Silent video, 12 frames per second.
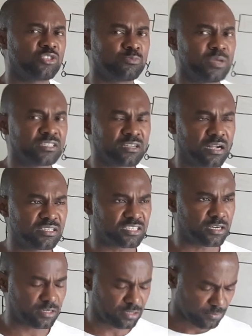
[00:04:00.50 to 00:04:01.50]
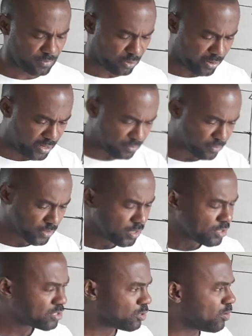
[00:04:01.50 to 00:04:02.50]
remains constant, right?
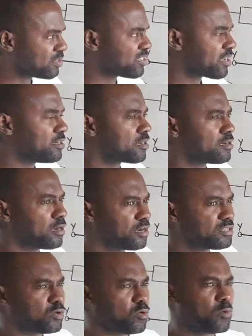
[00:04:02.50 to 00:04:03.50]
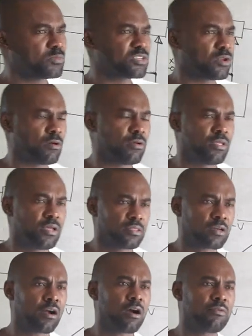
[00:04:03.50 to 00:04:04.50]
So once again, according to Ohm's law,
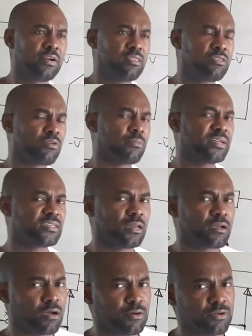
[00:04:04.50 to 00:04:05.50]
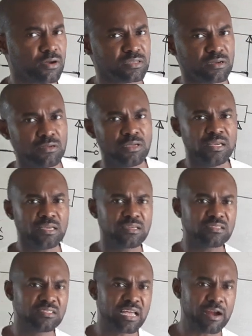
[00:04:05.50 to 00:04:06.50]
the current through a metallic conductor is
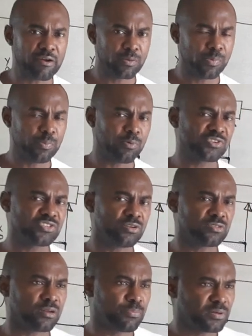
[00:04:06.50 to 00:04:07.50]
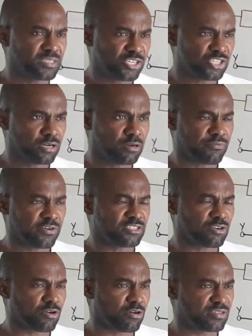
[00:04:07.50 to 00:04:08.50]
directly proportional to the potential difference
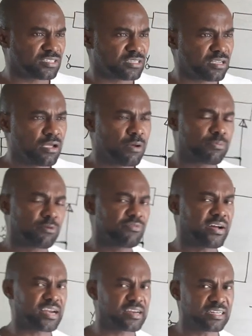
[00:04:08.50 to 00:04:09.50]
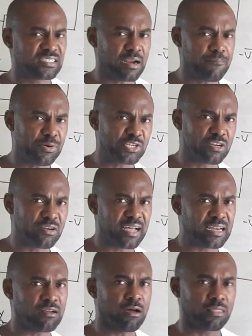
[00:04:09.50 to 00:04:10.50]
across it, provided that temperature
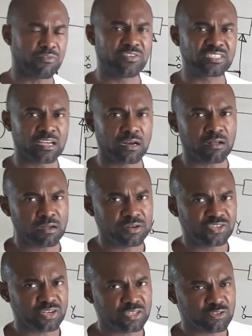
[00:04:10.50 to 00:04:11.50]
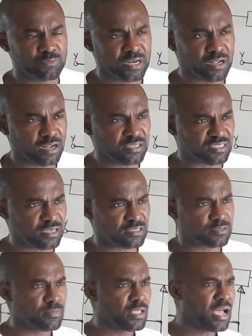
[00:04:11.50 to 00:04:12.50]
and other physical conditions remain
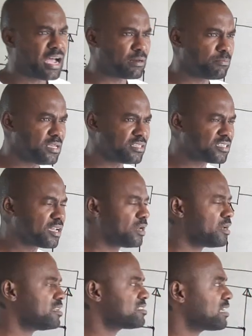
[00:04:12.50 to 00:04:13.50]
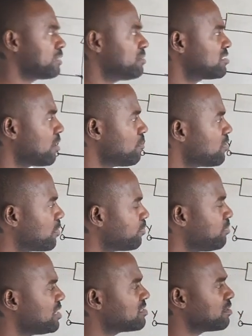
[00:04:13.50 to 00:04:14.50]
constant. And basically this can be summed up
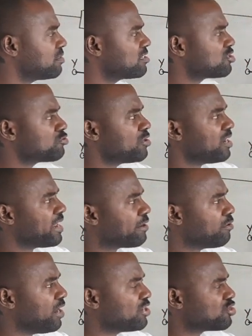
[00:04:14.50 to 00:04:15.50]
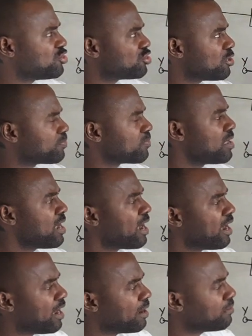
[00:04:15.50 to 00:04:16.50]
based on this straight line relationship
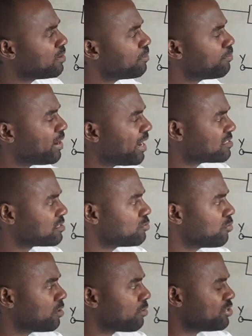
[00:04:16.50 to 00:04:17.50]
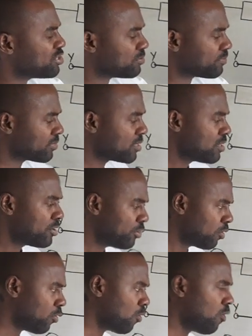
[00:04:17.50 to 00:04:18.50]
passing through the origin.
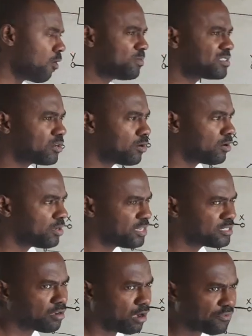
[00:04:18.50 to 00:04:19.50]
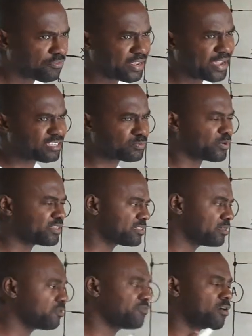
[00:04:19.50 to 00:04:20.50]
Now Ohm's law is often expressed
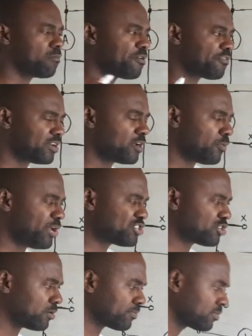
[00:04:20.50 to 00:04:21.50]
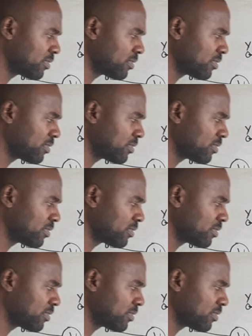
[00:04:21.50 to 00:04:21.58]
in the form of an equation.